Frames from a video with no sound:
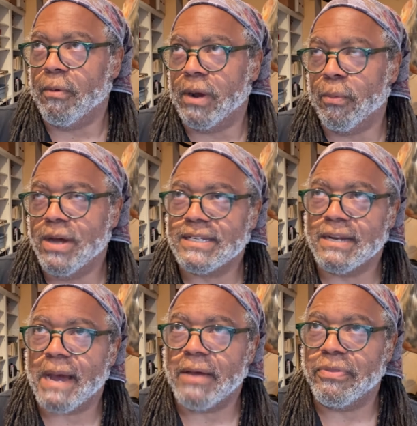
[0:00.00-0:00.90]
when it
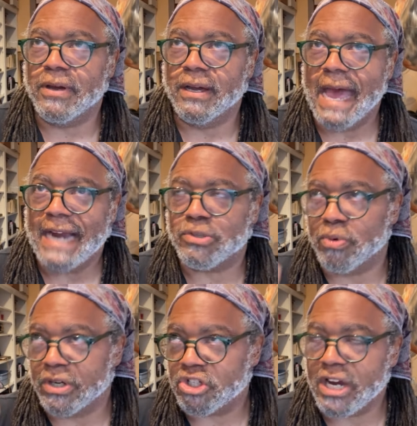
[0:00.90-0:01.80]
wasn't about the
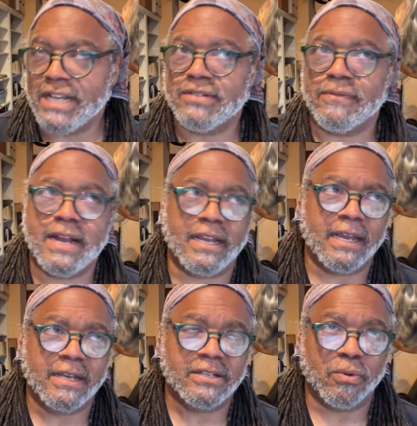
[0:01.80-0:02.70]
actual exchange of
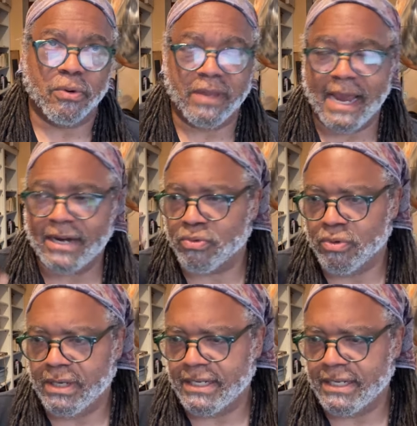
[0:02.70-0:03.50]
ideas or the actual